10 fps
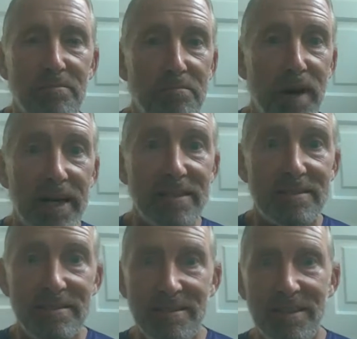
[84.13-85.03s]

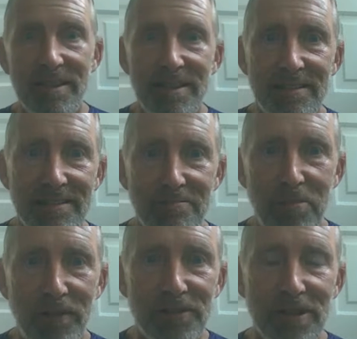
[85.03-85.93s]
bison,
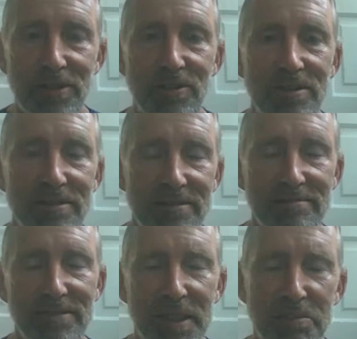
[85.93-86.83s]
buffalo,
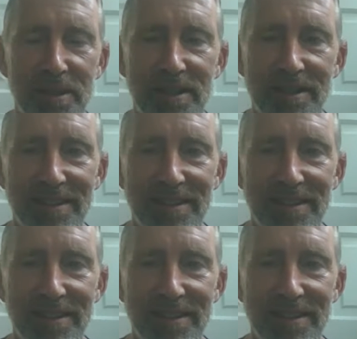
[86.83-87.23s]
same thing,